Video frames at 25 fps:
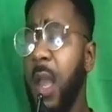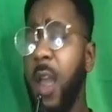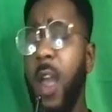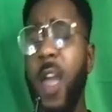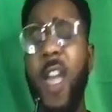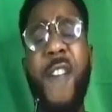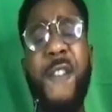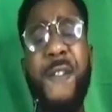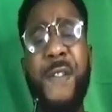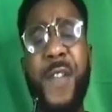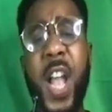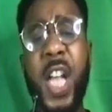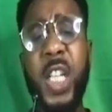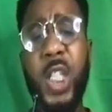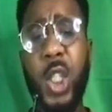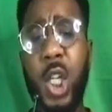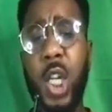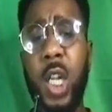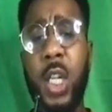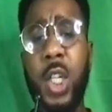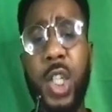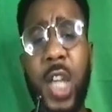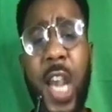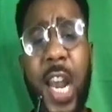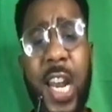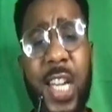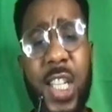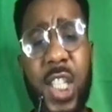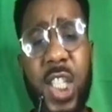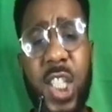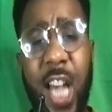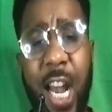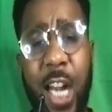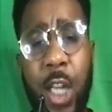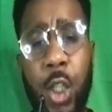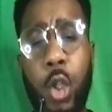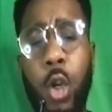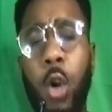Eventually, Jadon
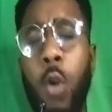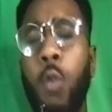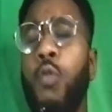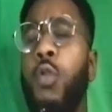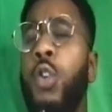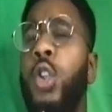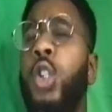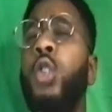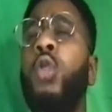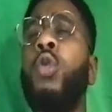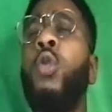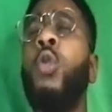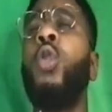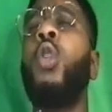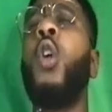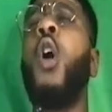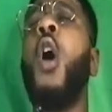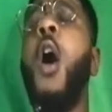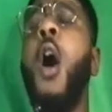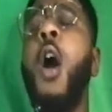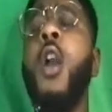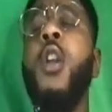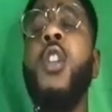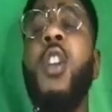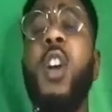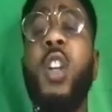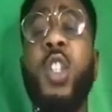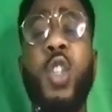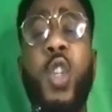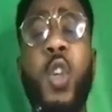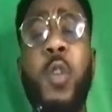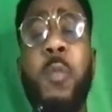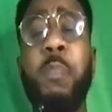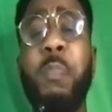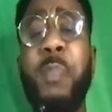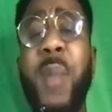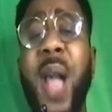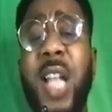Sancho restored honour to
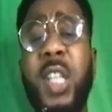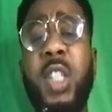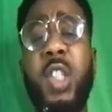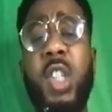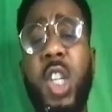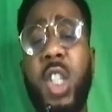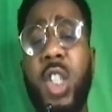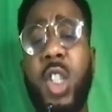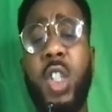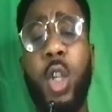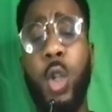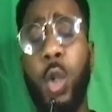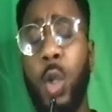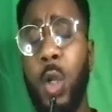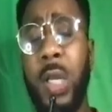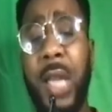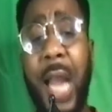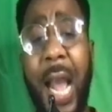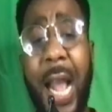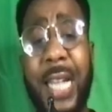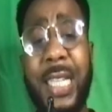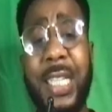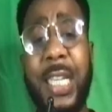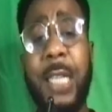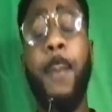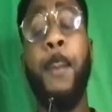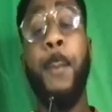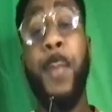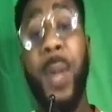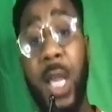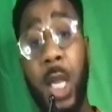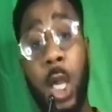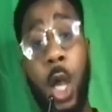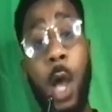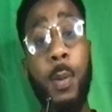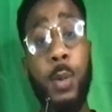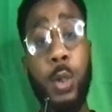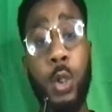Manchester United.
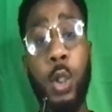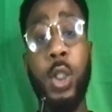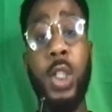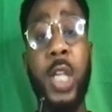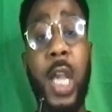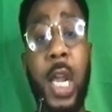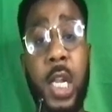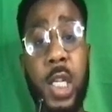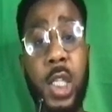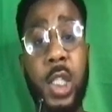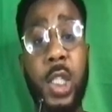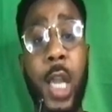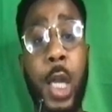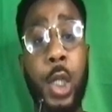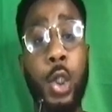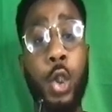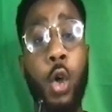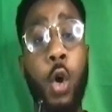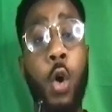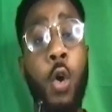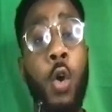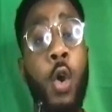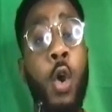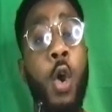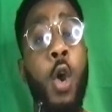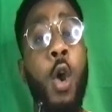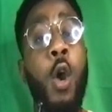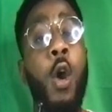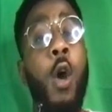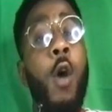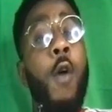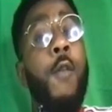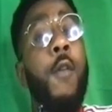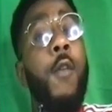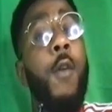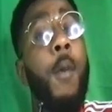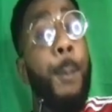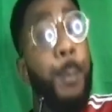Big ups to Jadon Sancho.
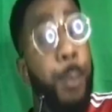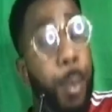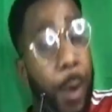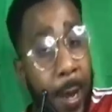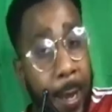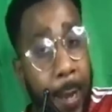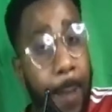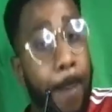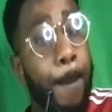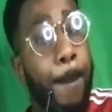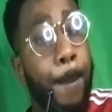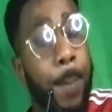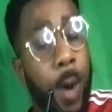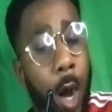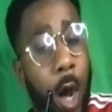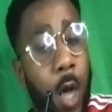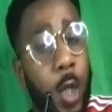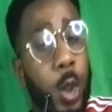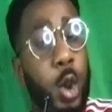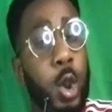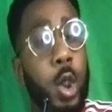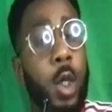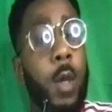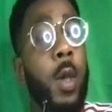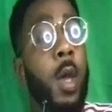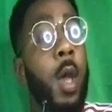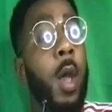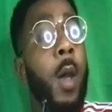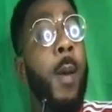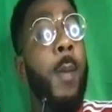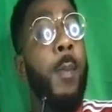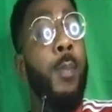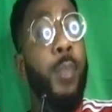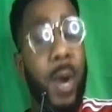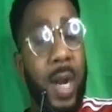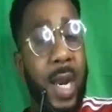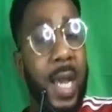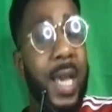Brilliant pass,
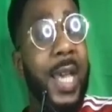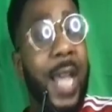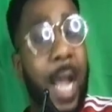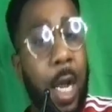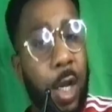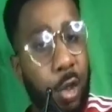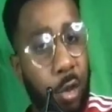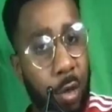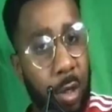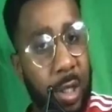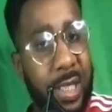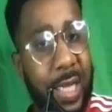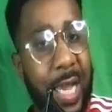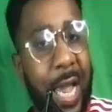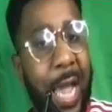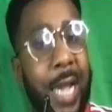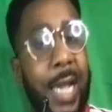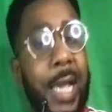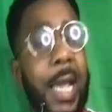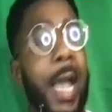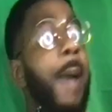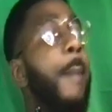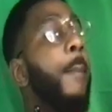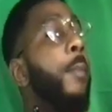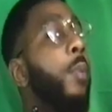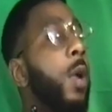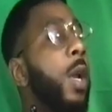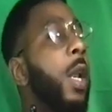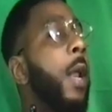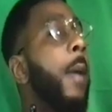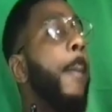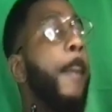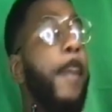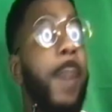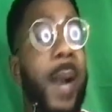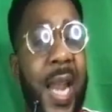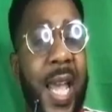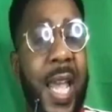brilliant counter attack, and
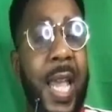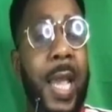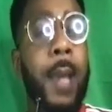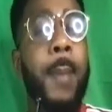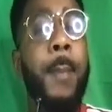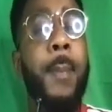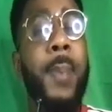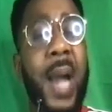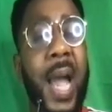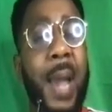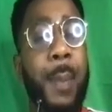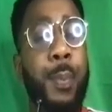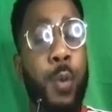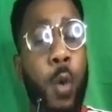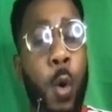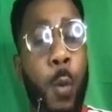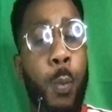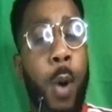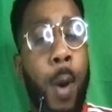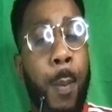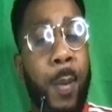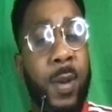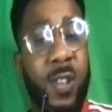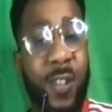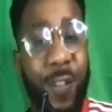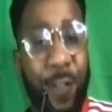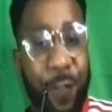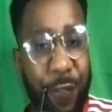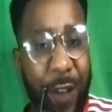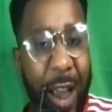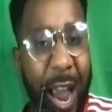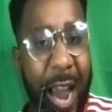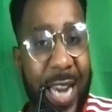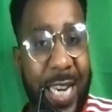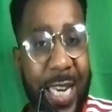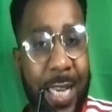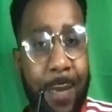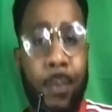brilliant play by Paul Pogba to
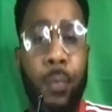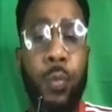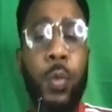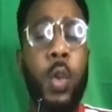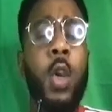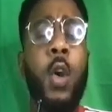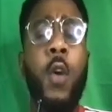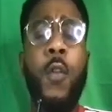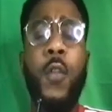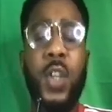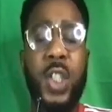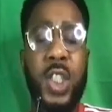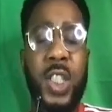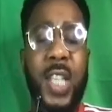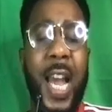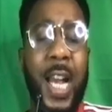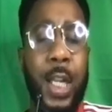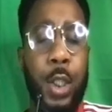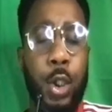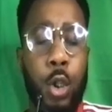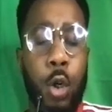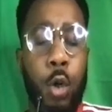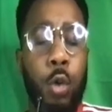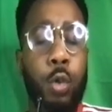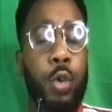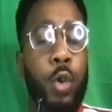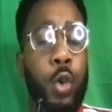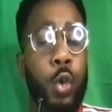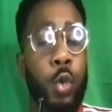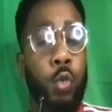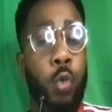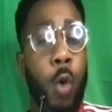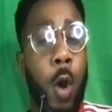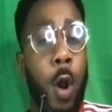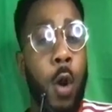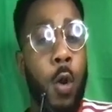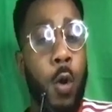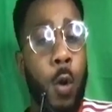find him for Sancho to
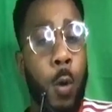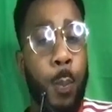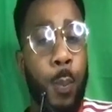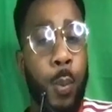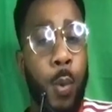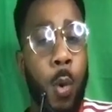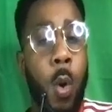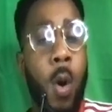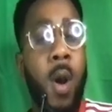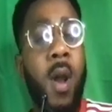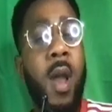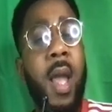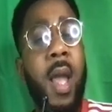dwell on the ball